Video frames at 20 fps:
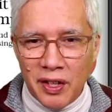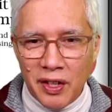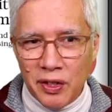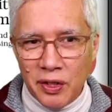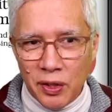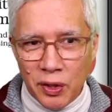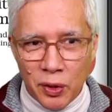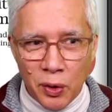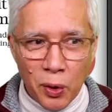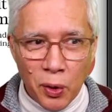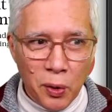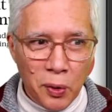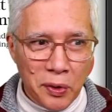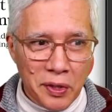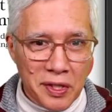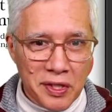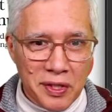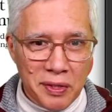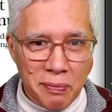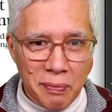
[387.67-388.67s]
The goal
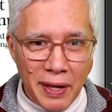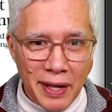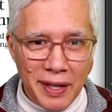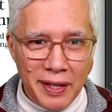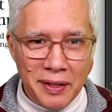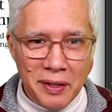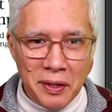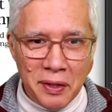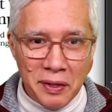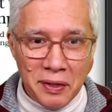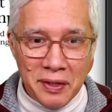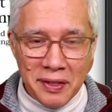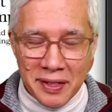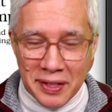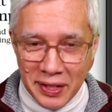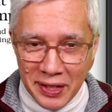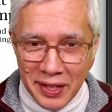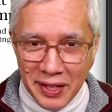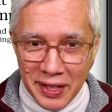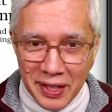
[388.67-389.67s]
is to make
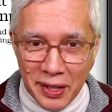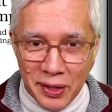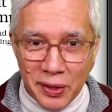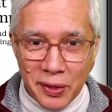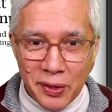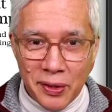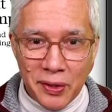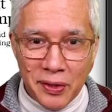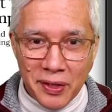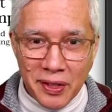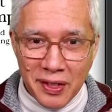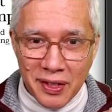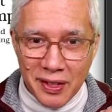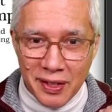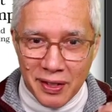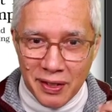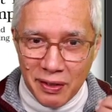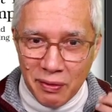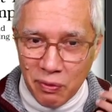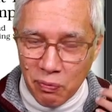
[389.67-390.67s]
clear,
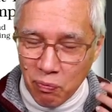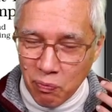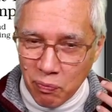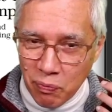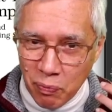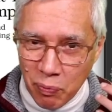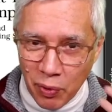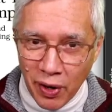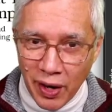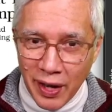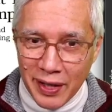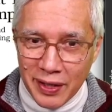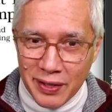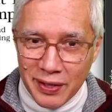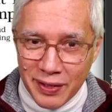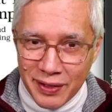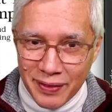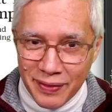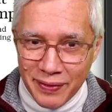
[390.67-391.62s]
bright,